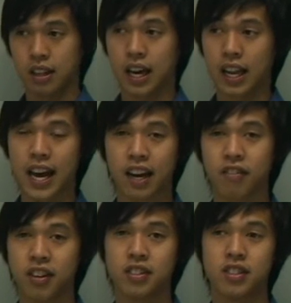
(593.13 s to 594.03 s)
a lack of
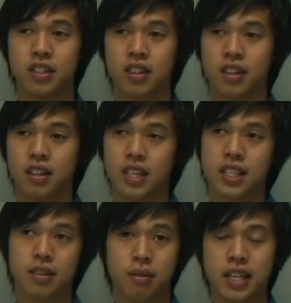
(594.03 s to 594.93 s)
oxygen
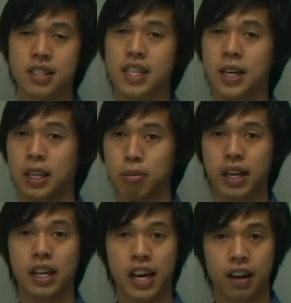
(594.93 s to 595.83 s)
doesn't necessarily
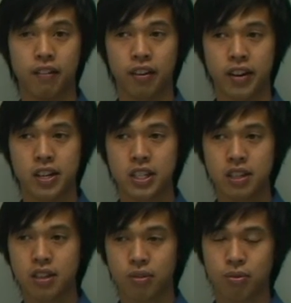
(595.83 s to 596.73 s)
mean a lack of corrosion.
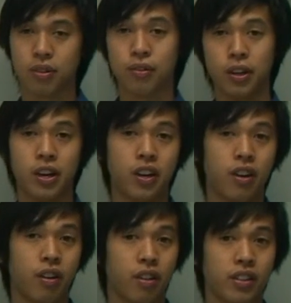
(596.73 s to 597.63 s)
We'll learn
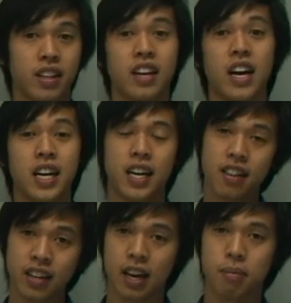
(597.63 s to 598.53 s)
that there are
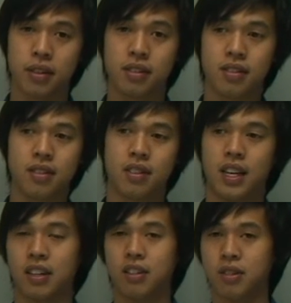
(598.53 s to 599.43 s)
other chemicals that
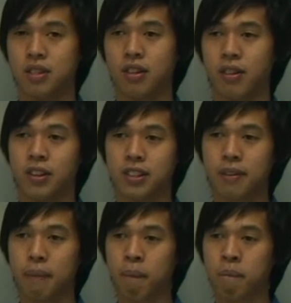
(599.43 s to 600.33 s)
can cause corrosion
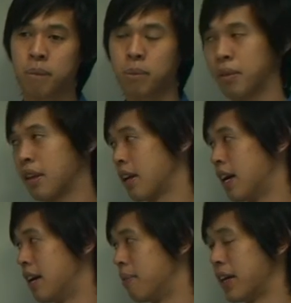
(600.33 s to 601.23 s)

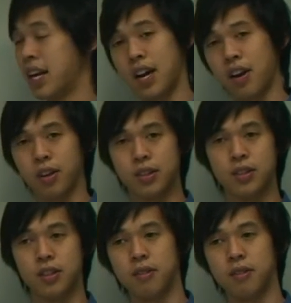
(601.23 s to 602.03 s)
that aren't oxygen.